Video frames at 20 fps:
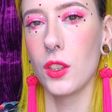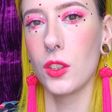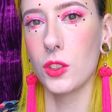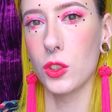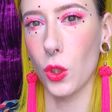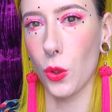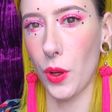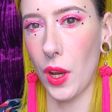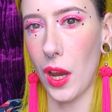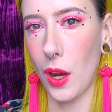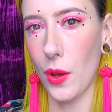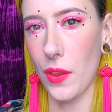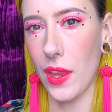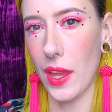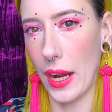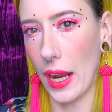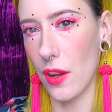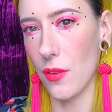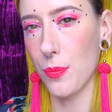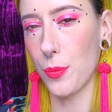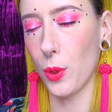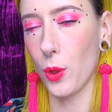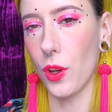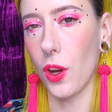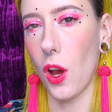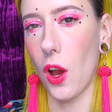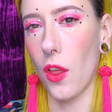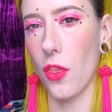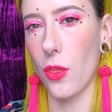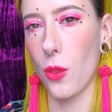So now that I've
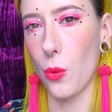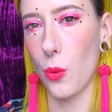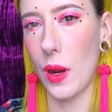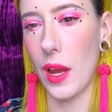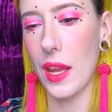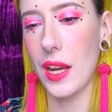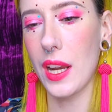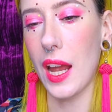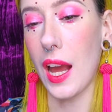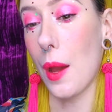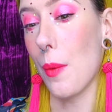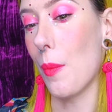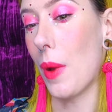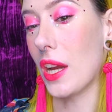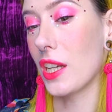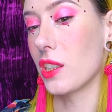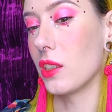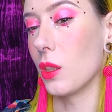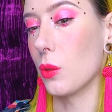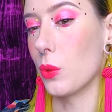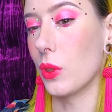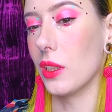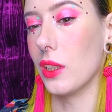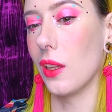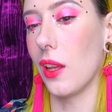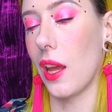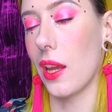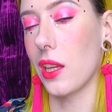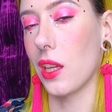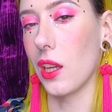put on the red, I'm actually really
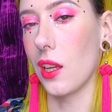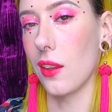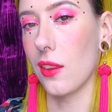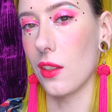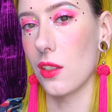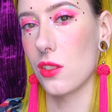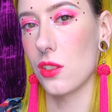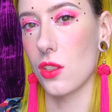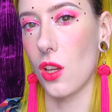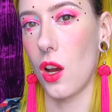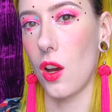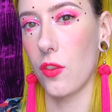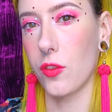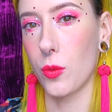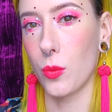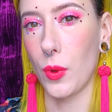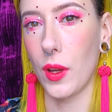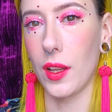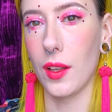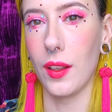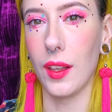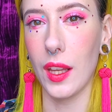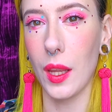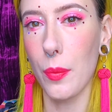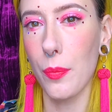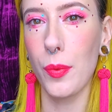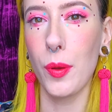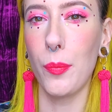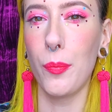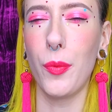liking the soft red
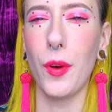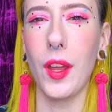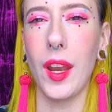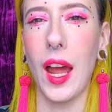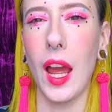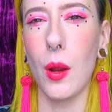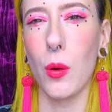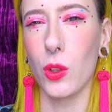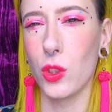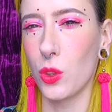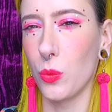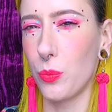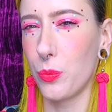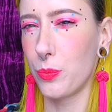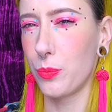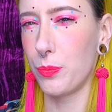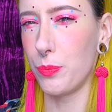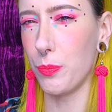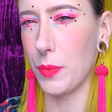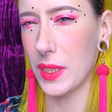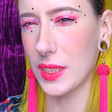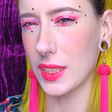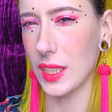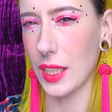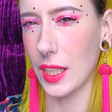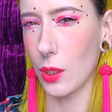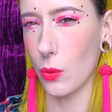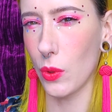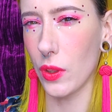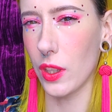lip, but I want to mix
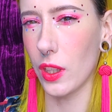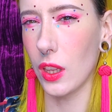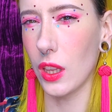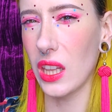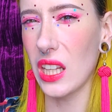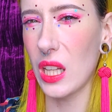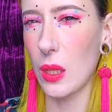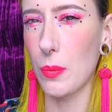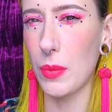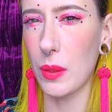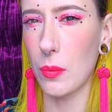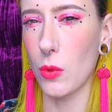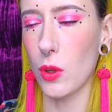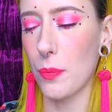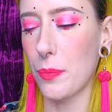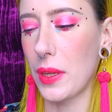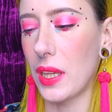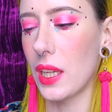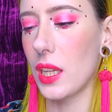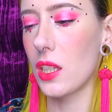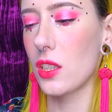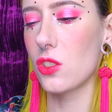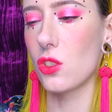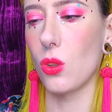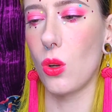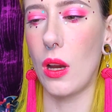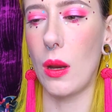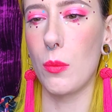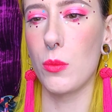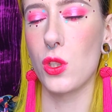it in with a little bit more pink,
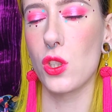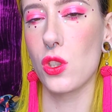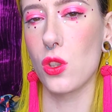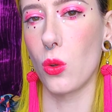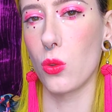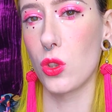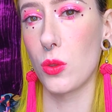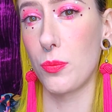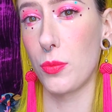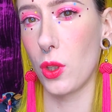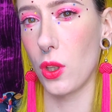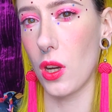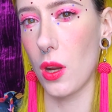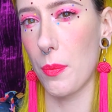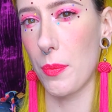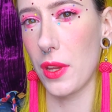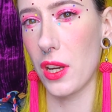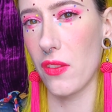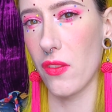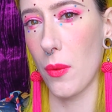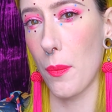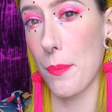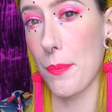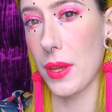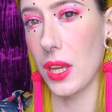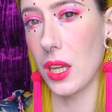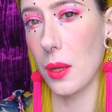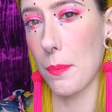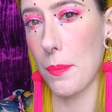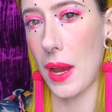so I'm just going to put a bit of a
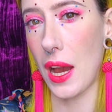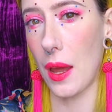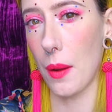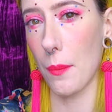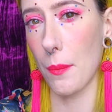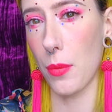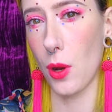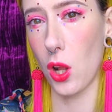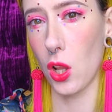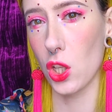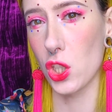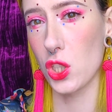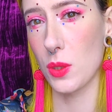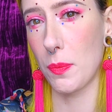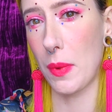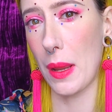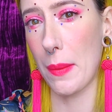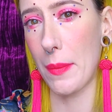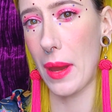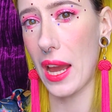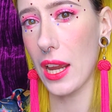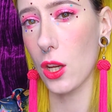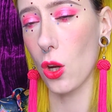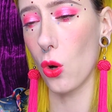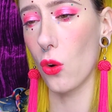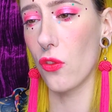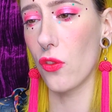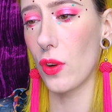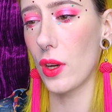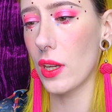pink patent polish by MAC
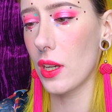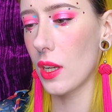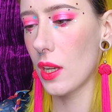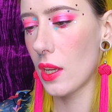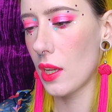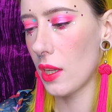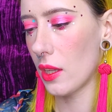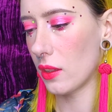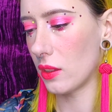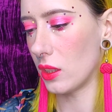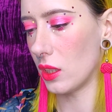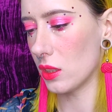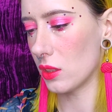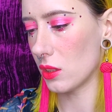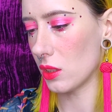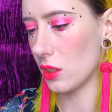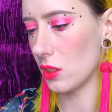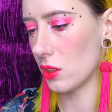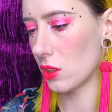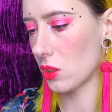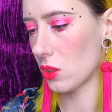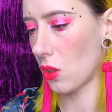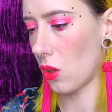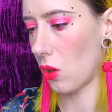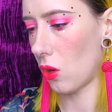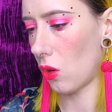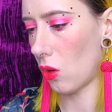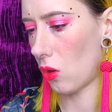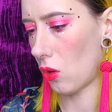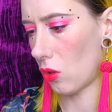over it. This is
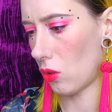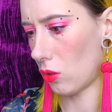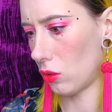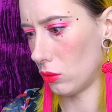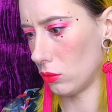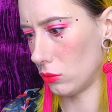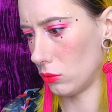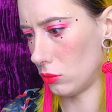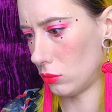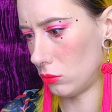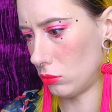called,